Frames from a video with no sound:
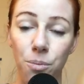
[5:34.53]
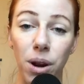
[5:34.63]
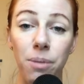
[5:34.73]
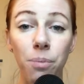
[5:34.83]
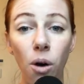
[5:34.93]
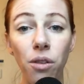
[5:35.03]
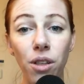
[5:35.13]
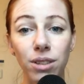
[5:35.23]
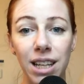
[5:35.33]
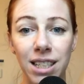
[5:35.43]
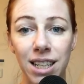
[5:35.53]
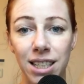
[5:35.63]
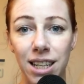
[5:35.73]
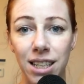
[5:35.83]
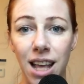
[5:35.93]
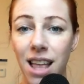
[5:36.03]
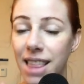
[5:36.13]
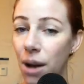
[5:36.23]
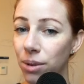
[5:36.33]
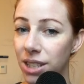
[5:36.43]
But in both of those instances,
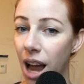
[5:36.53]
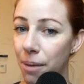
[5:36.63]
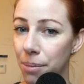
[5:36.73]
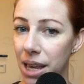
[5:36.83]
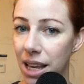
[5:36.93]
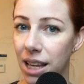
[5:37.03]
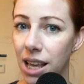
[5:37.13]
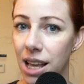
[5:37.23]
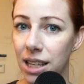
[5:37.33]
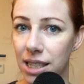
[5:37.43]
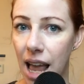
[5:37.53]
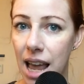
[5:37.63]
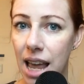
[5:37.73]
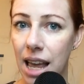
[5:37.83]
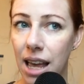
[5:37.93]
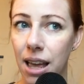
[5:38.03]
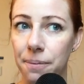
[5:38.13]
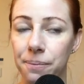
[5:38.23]
that was not me saying,